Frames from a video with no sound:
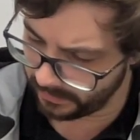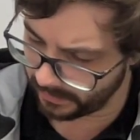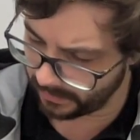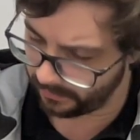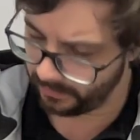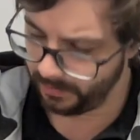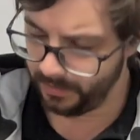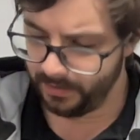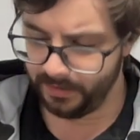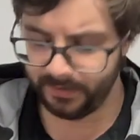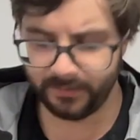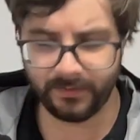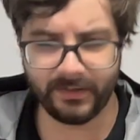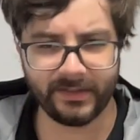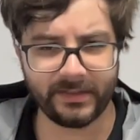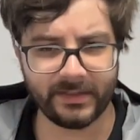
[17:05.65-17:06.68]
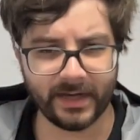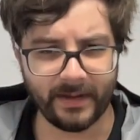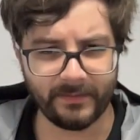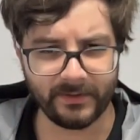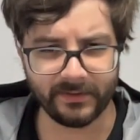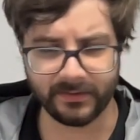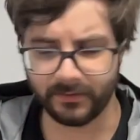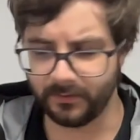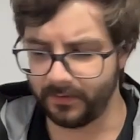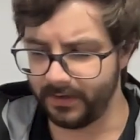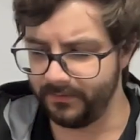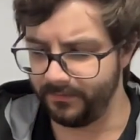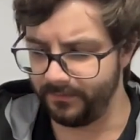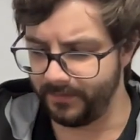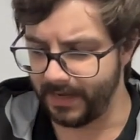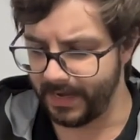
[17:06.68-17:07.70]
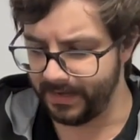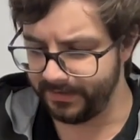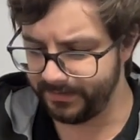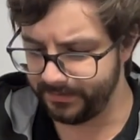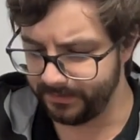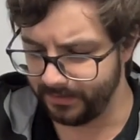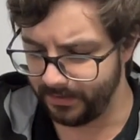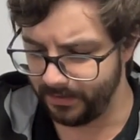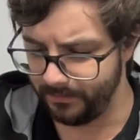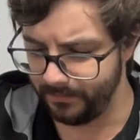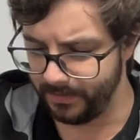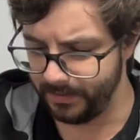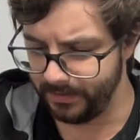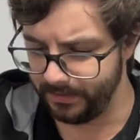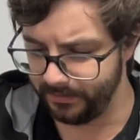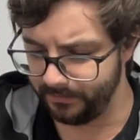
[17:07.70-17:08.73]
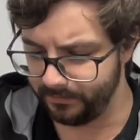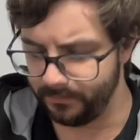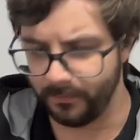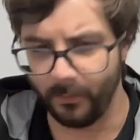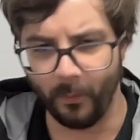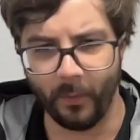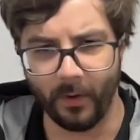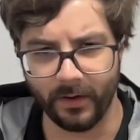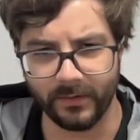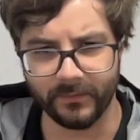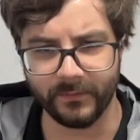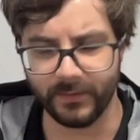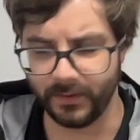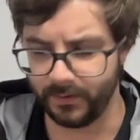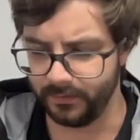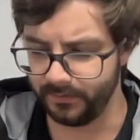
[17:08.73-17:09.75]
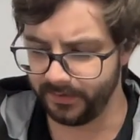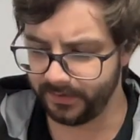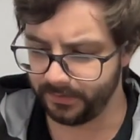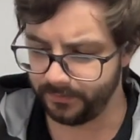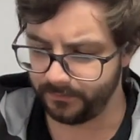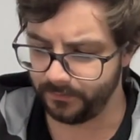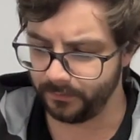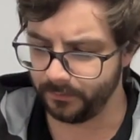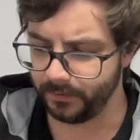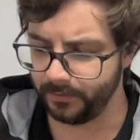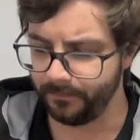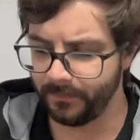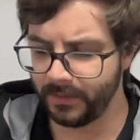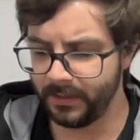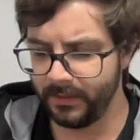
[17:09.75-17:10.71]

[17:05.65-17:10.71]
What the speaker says: Yeah, so these chapters are quite vast. It is one of those, if you will.